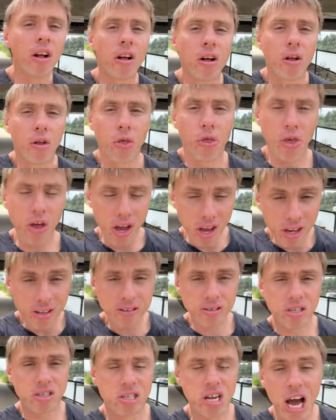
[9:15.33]

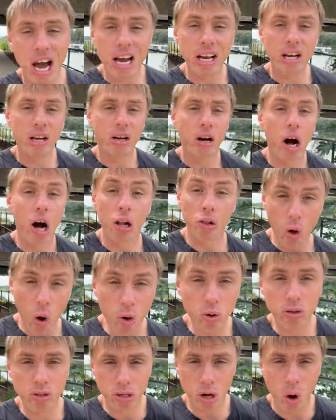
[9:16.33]
things take a
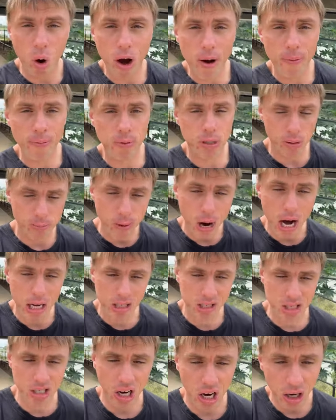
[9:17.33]
long time to
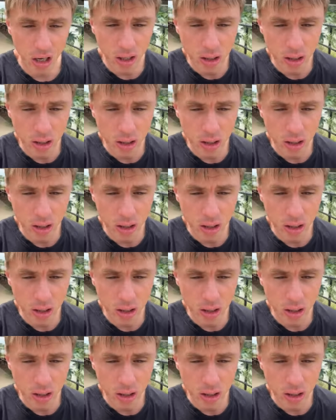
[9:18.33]
master